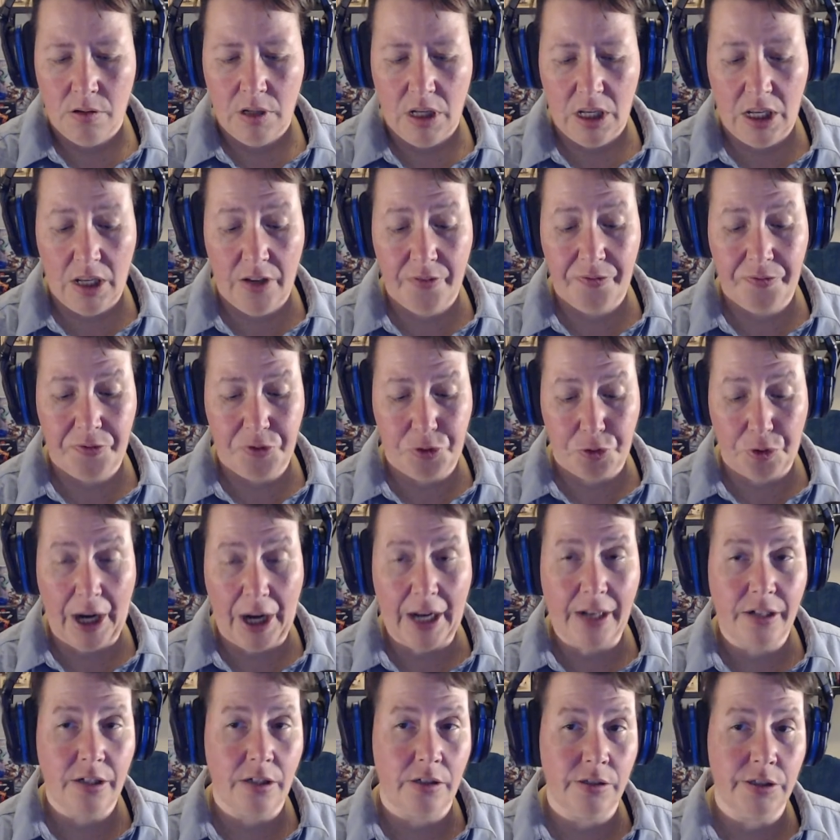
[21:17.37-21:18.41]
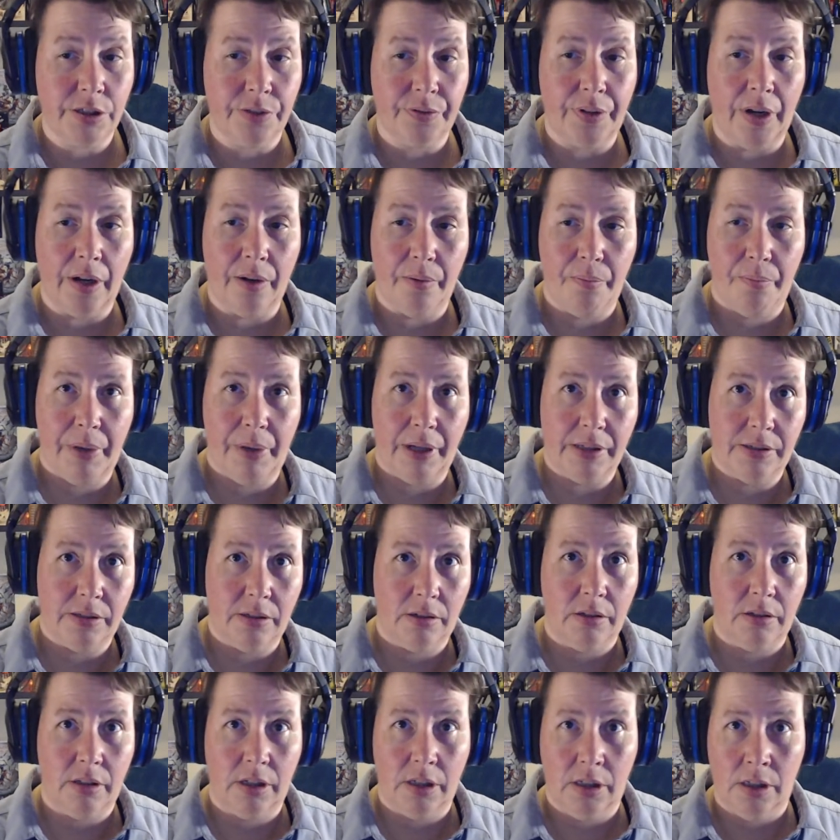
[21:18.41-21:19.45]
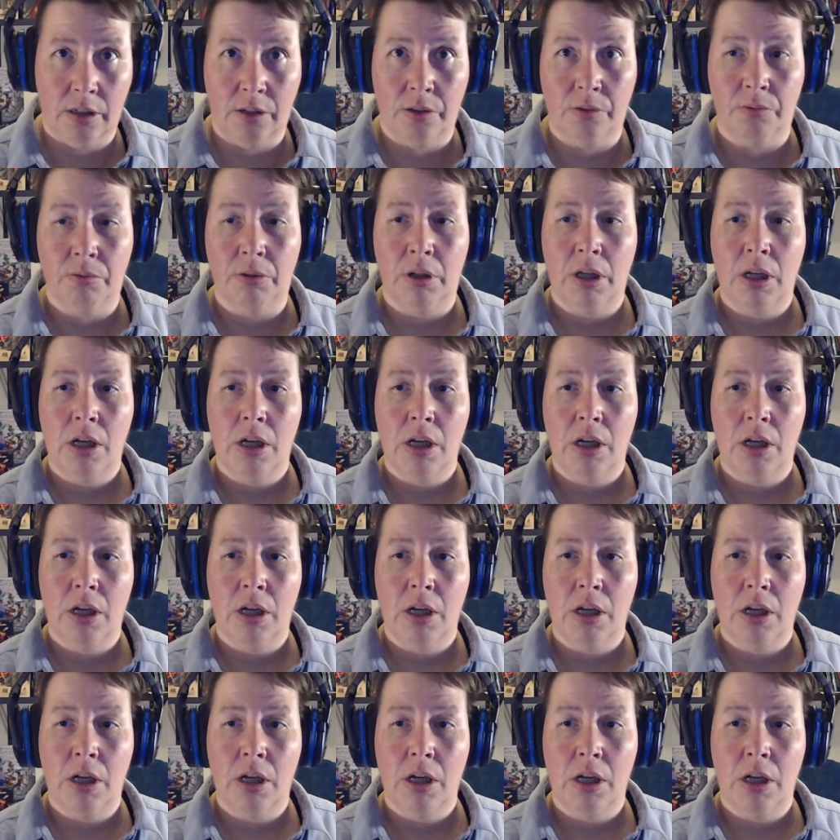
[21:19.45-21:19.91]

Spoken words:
Drek turns around, basically, you know.